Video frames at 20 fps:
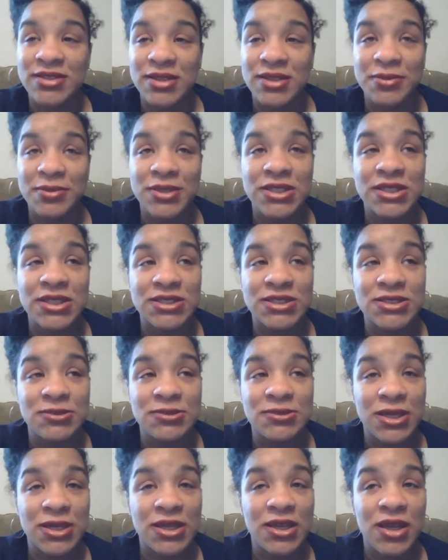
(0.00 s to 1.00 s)
They put this
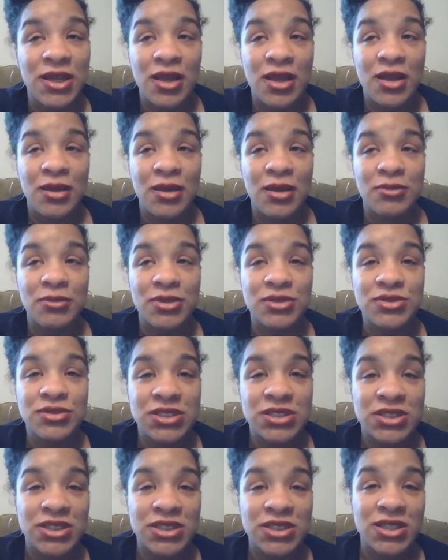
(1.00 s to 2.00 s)
big blue
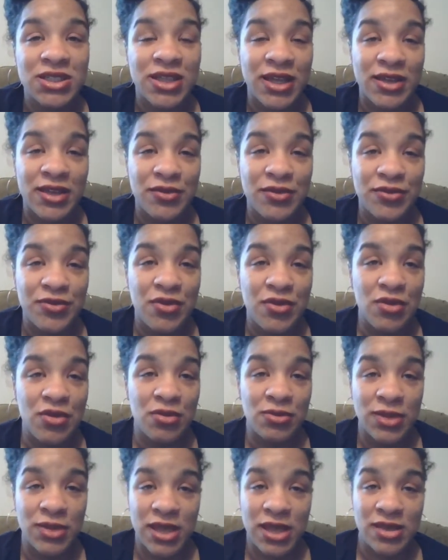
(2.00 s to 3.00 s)
sheet like
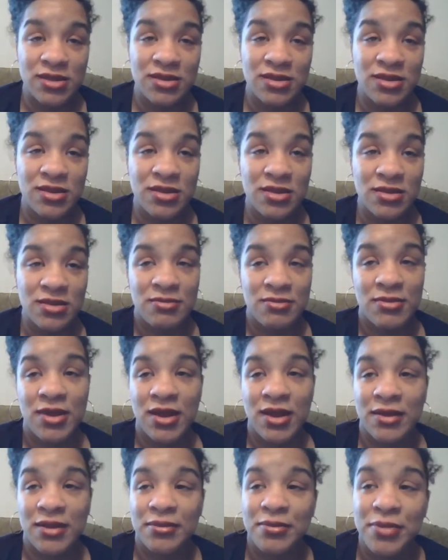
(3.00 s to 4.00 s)
from like
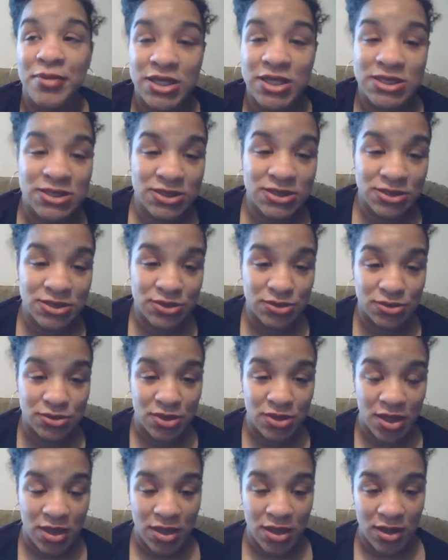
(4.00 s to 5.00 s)
my breast
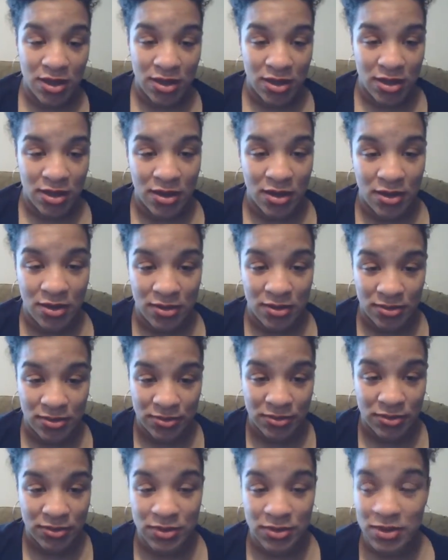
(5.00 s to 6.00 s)
to
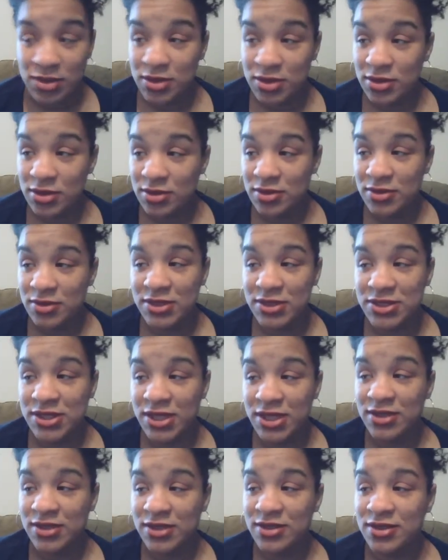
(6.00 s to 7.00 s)
it was
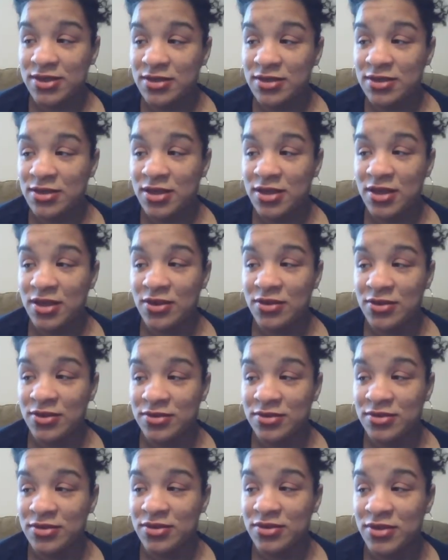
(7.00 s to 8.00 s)
like
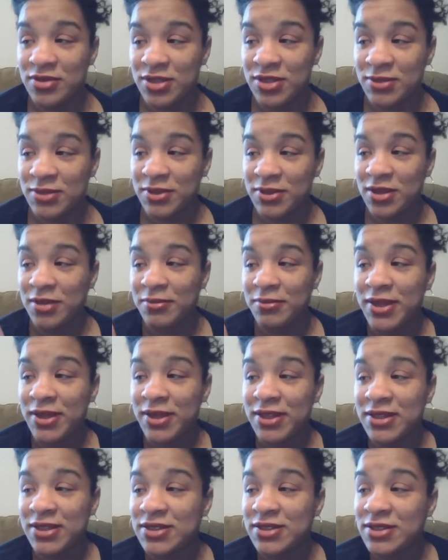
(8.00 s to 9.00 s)
hold up y'all, I
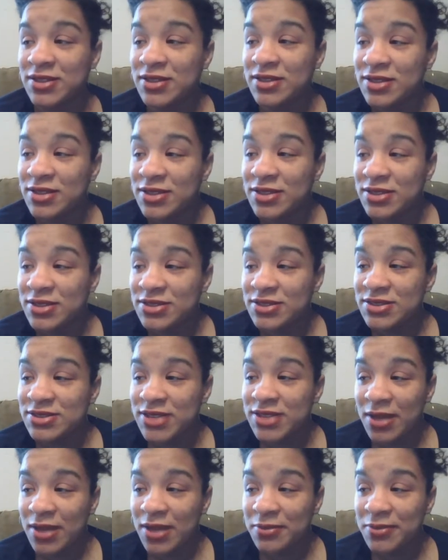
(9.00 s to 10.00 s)
might have to
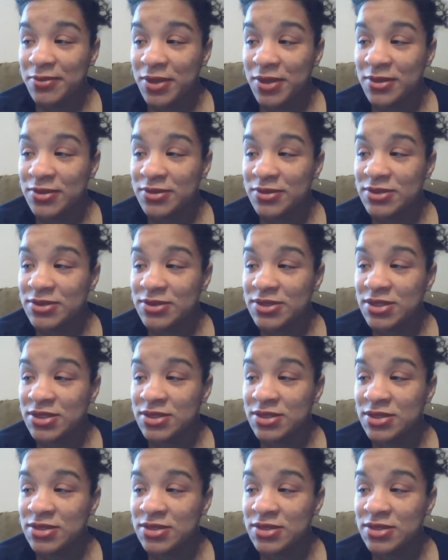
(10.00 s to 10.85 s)
stop pause.